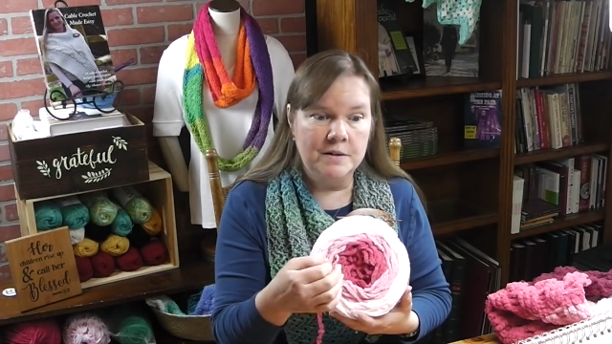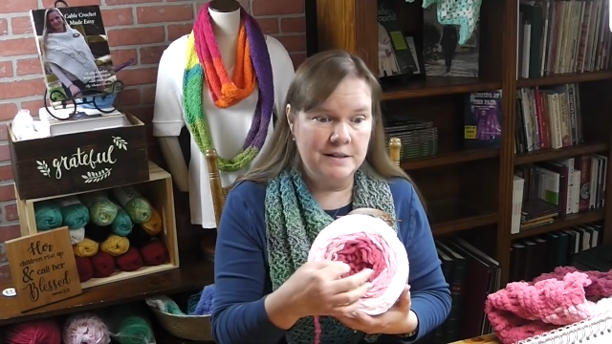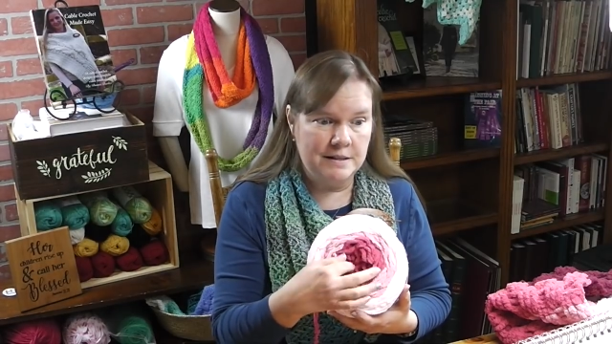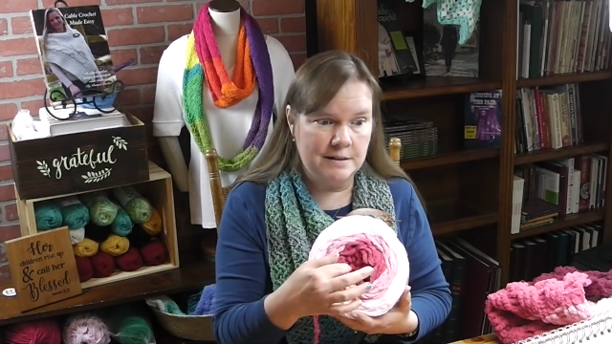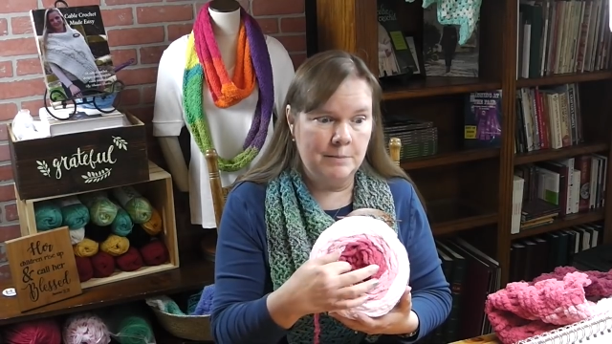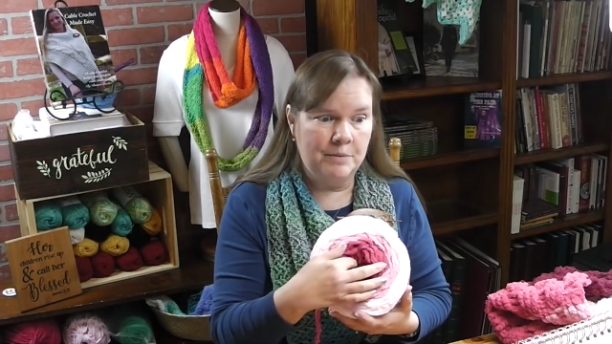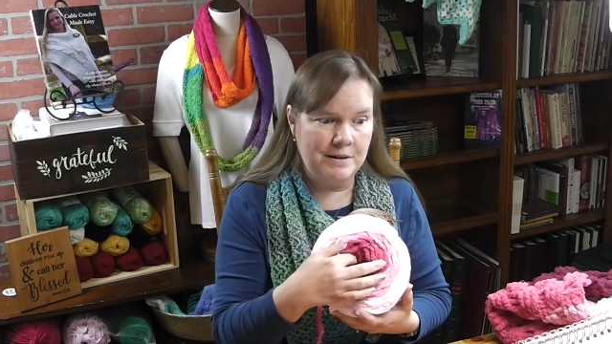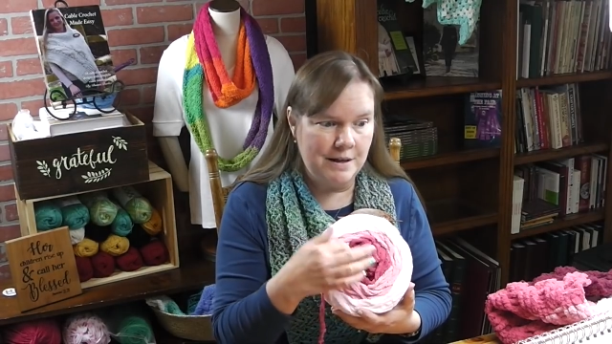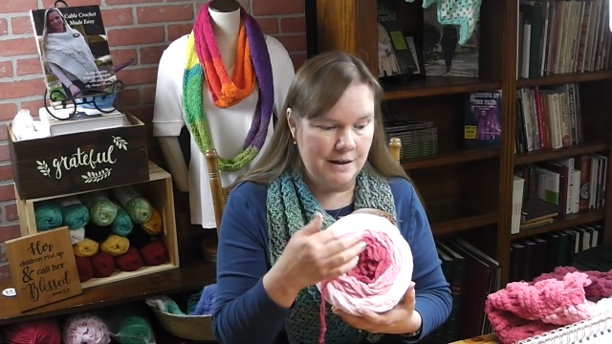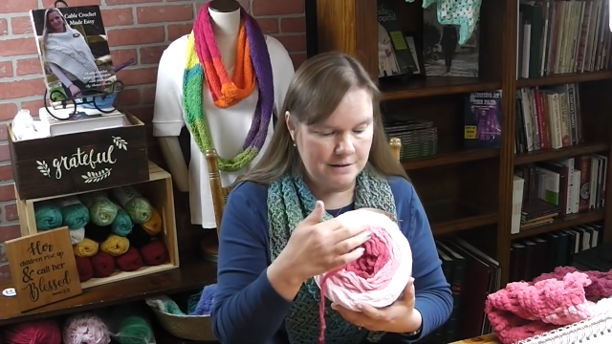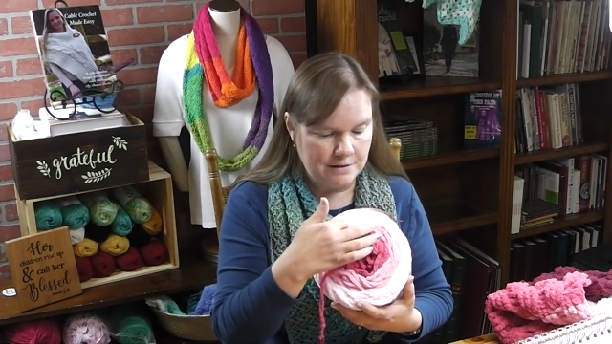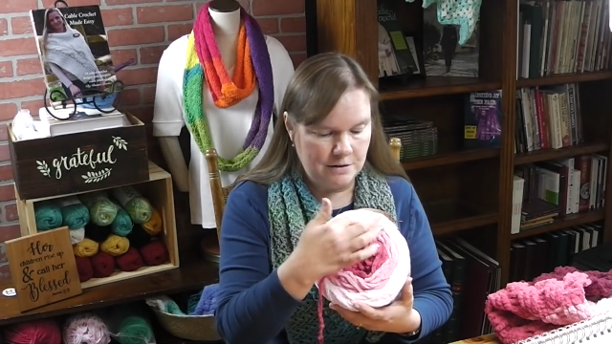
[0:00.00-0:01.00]
This is something
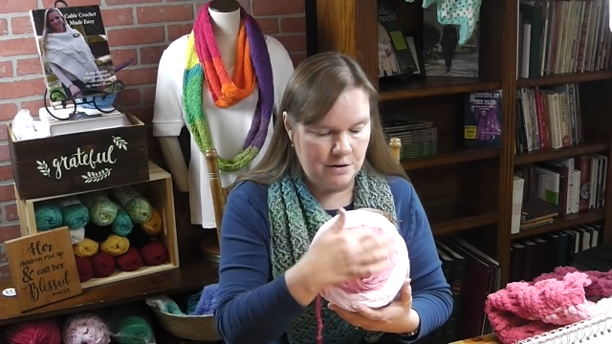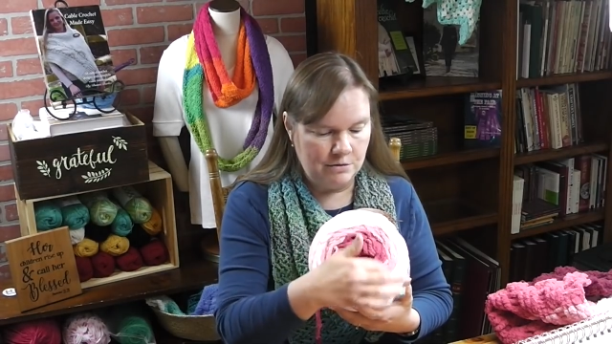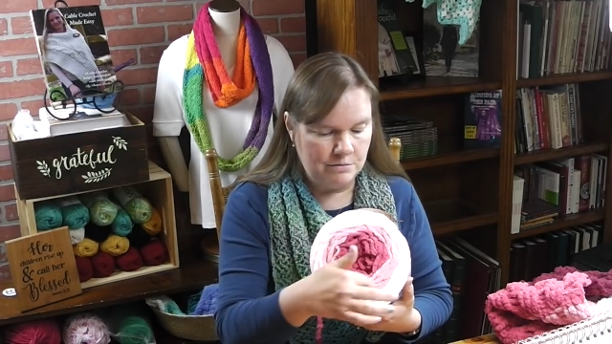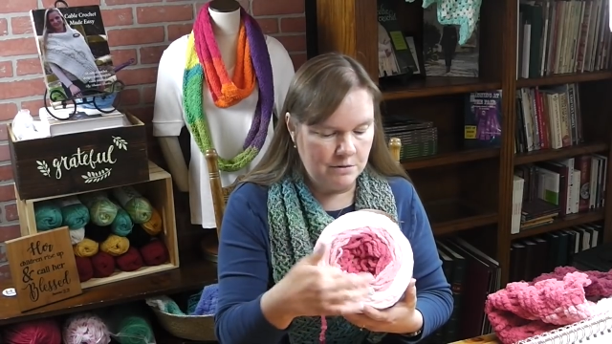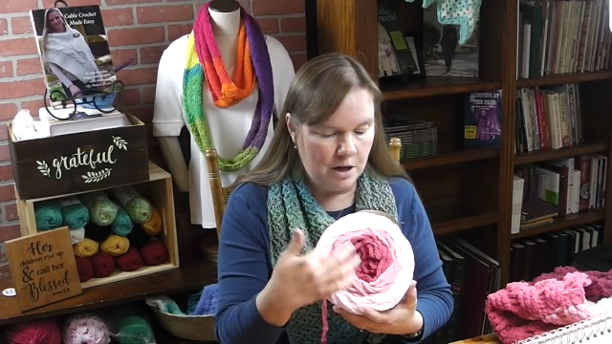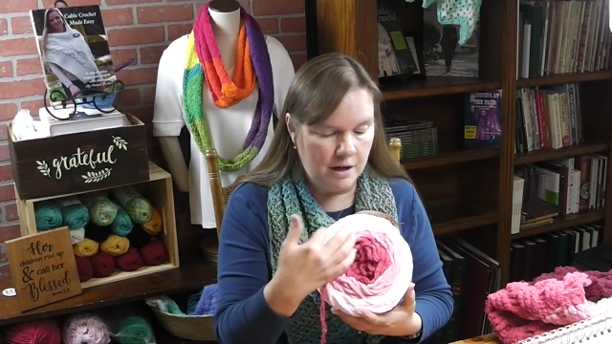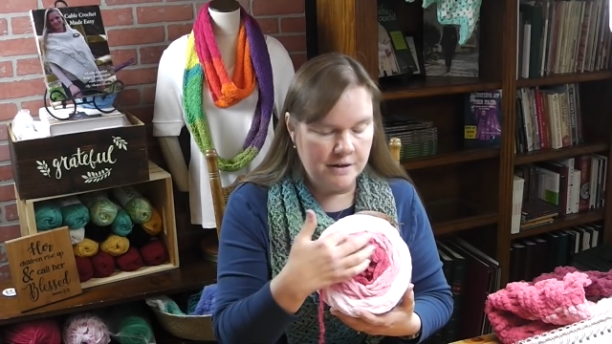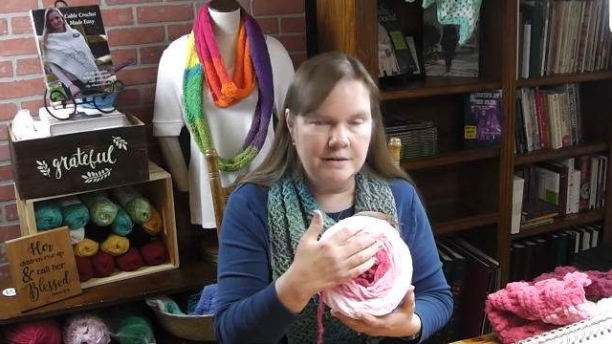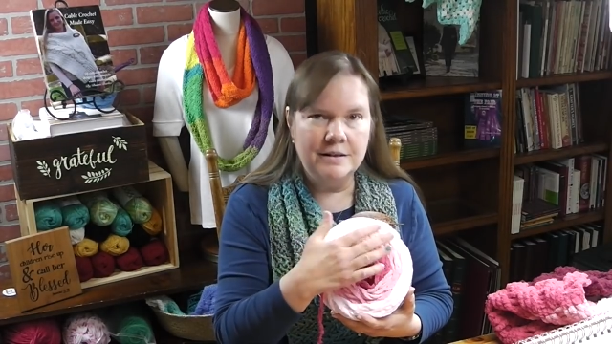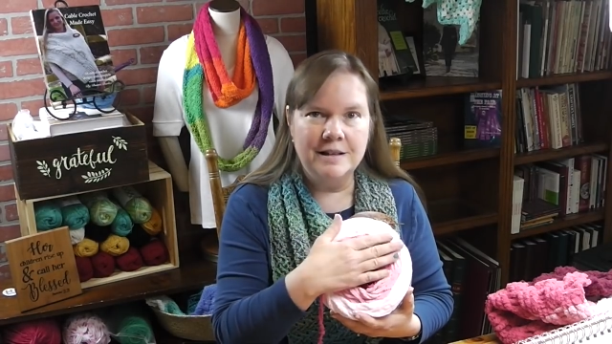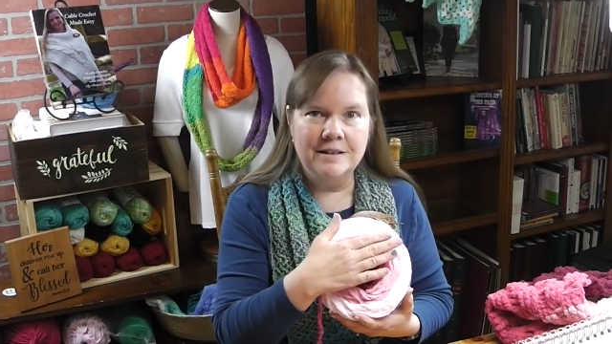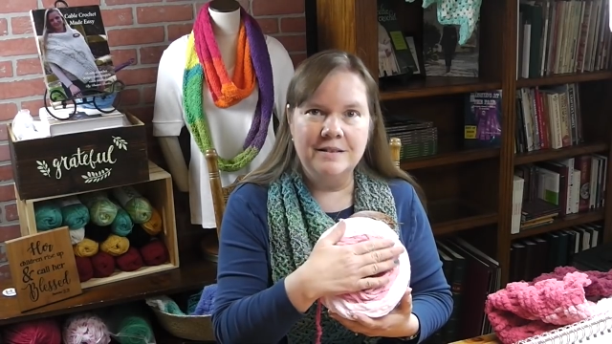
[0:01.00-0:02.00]
that's knotted
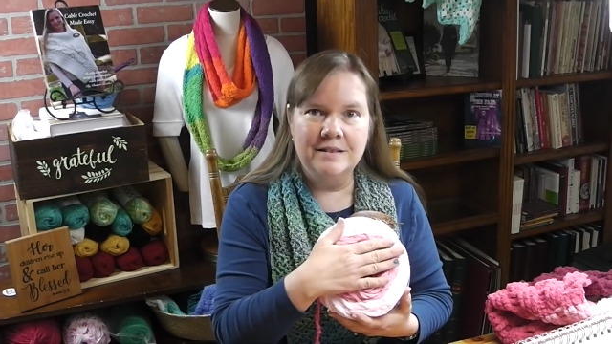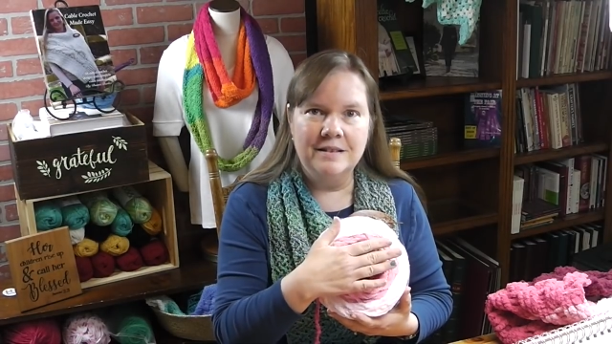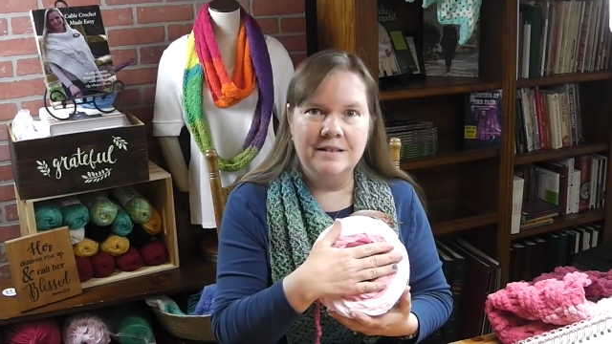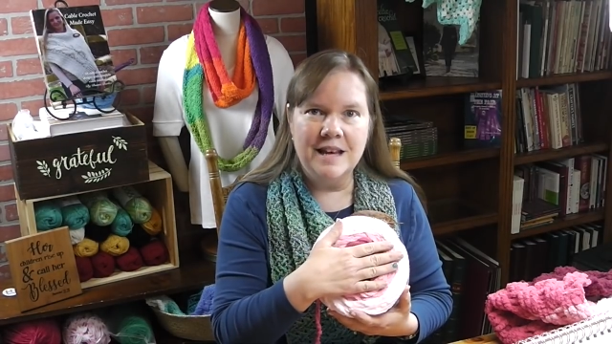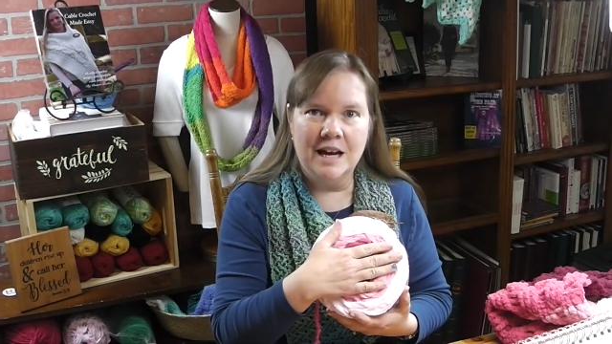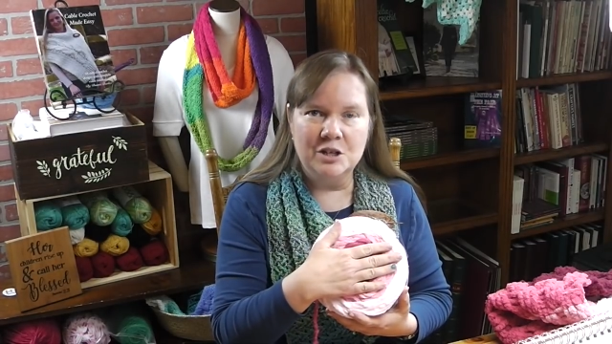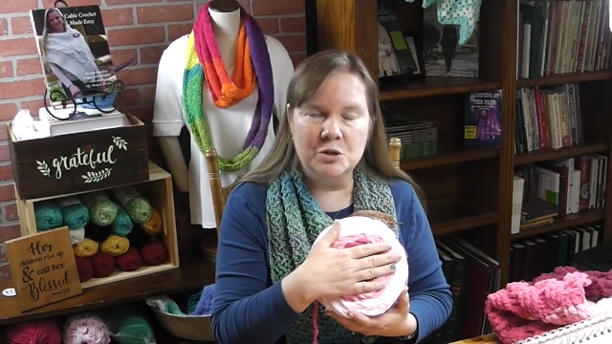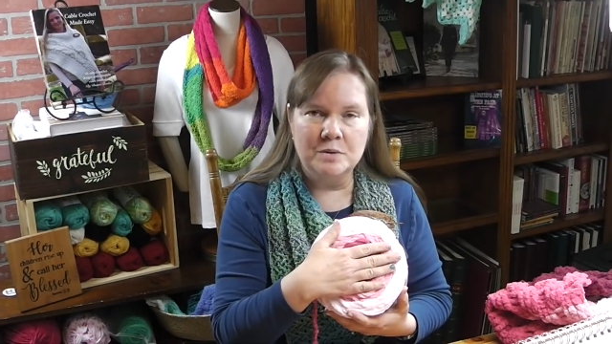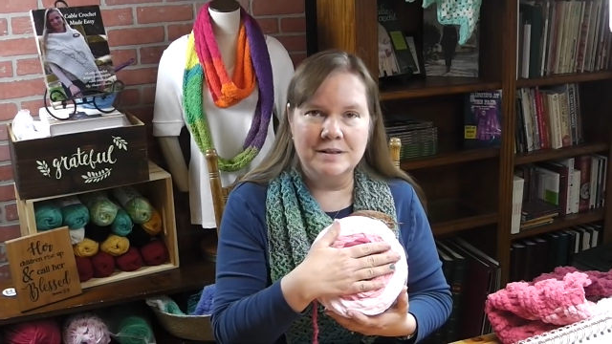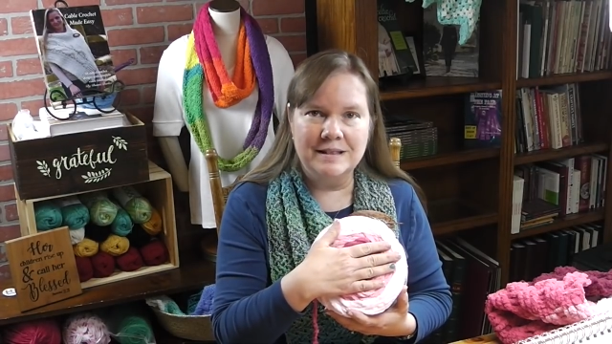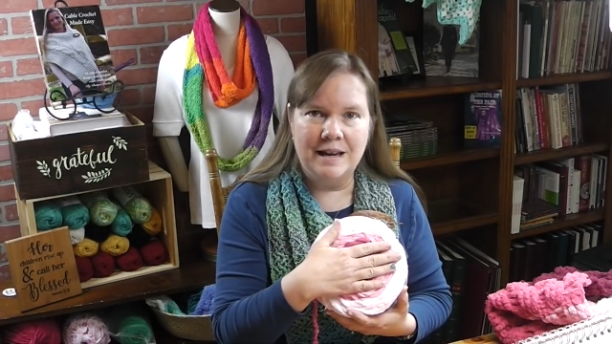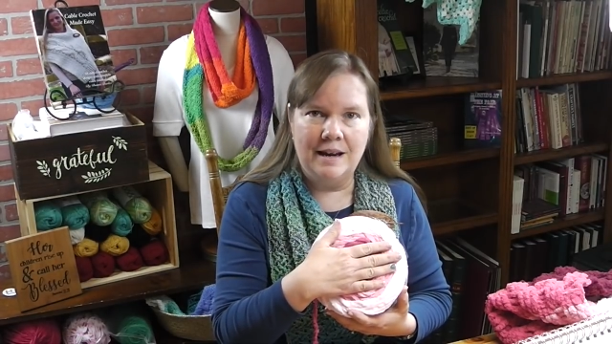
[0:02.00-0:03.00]
in the actual
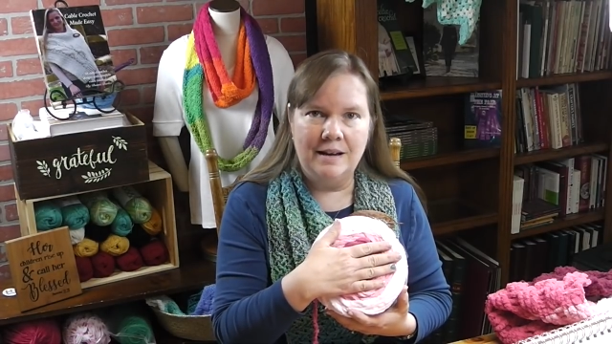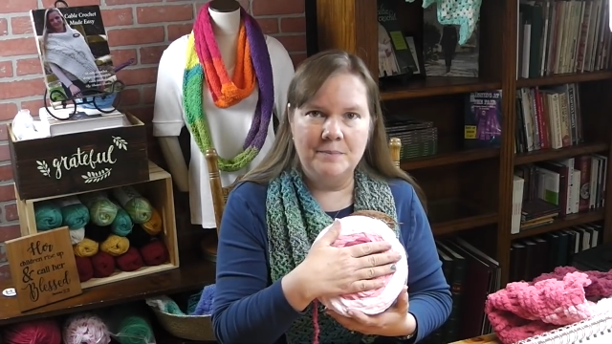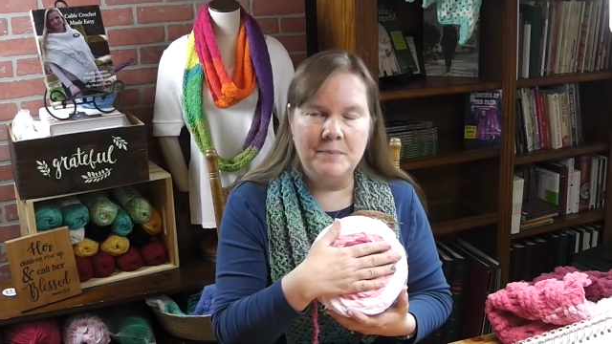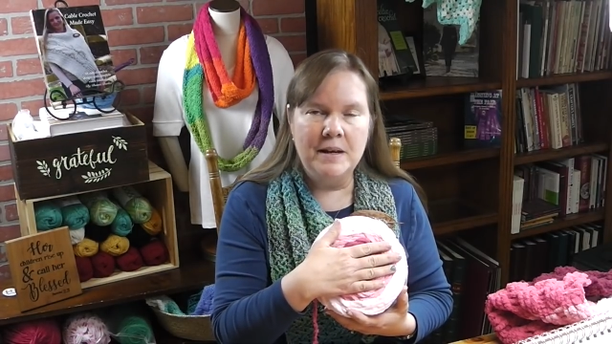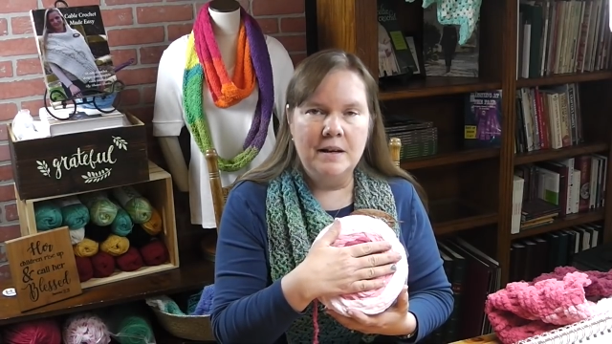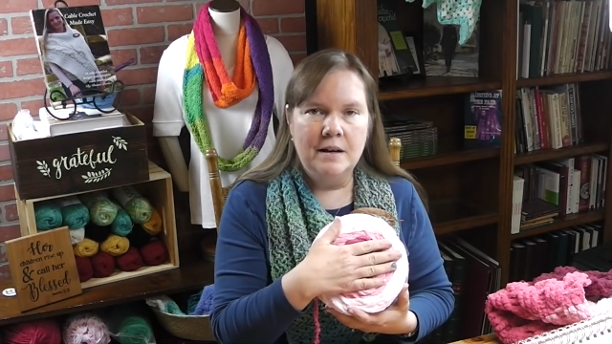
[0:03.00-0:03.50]
scan.